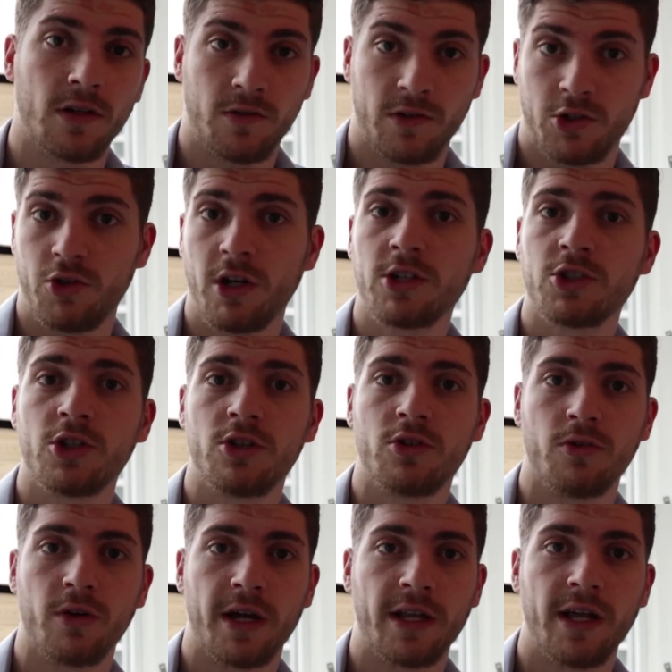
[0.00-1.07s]
structure
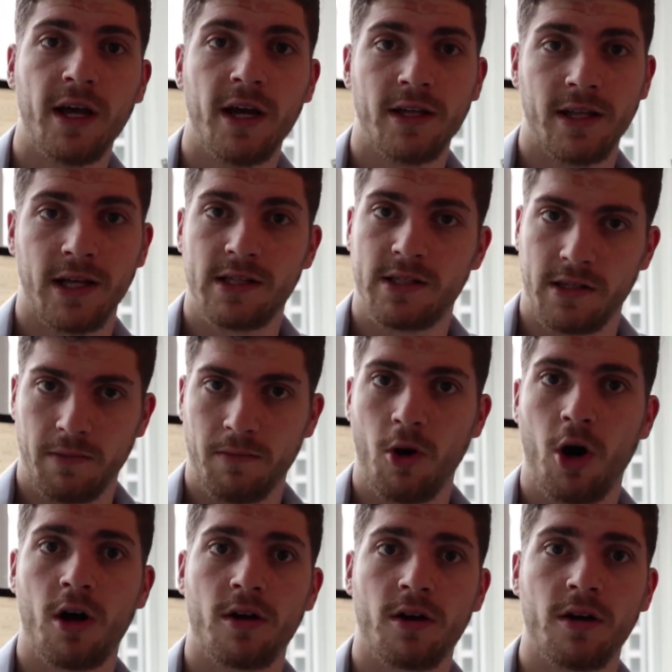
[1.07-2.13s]
to it that's
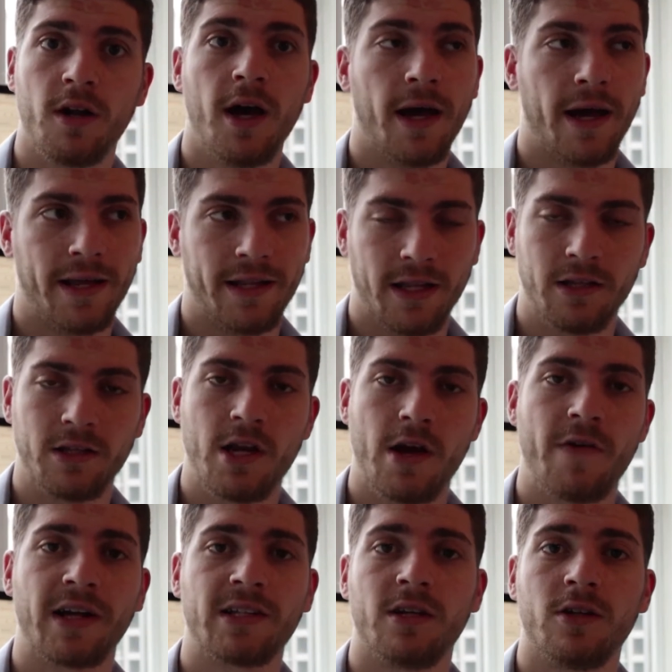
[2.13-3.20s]
modern and then
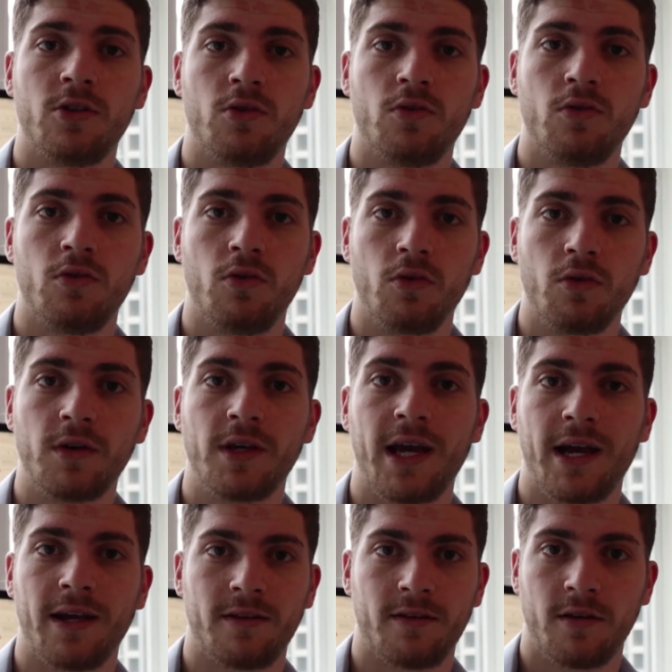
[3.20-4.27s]
directed to
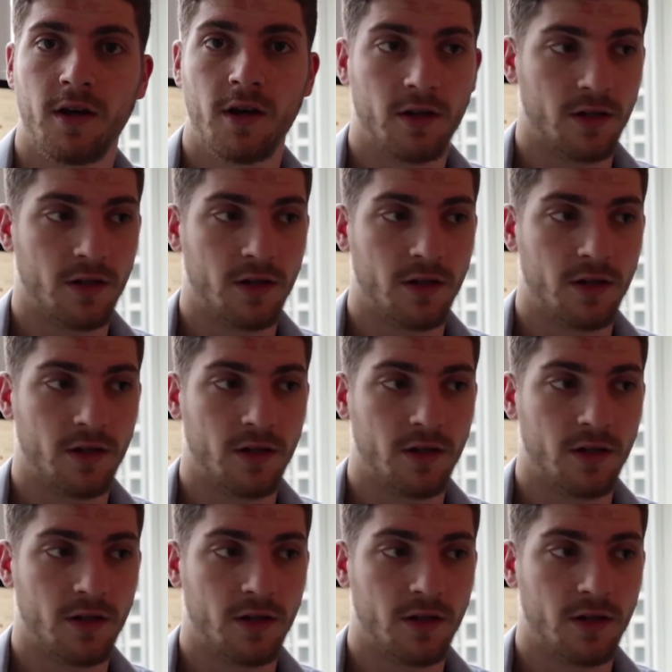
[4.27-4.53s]
get